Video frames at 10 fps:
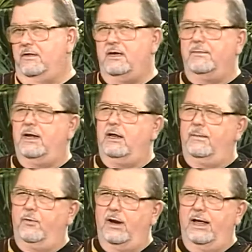thing about
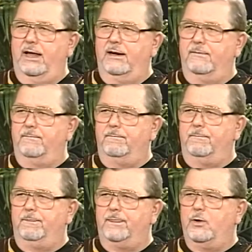LeBron,
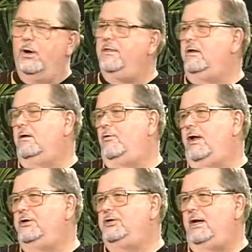do I think
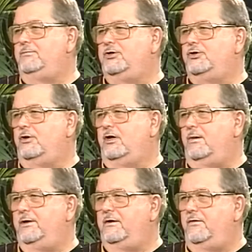LeBron James is going to
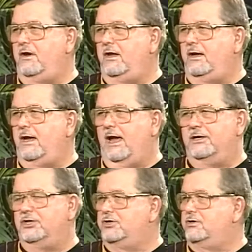come into the league
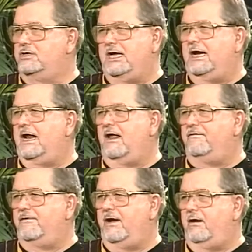and just set it
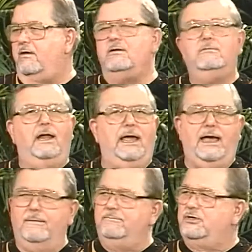on fire?
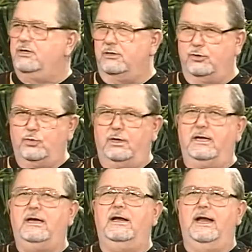
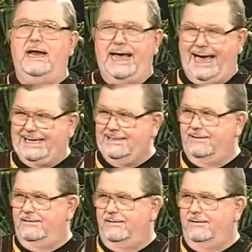Absolutely not.
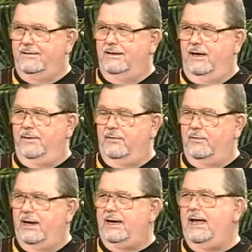I mean,
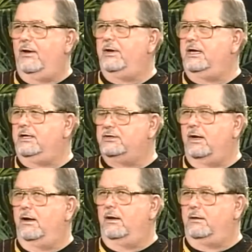right now he's
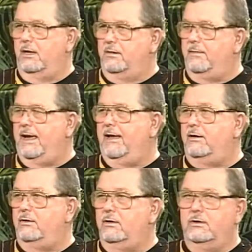a young
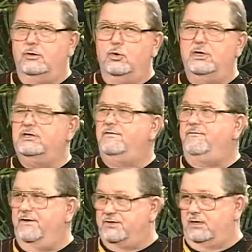man who is
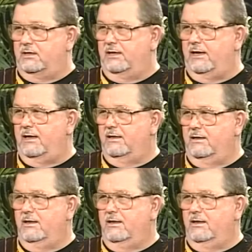physically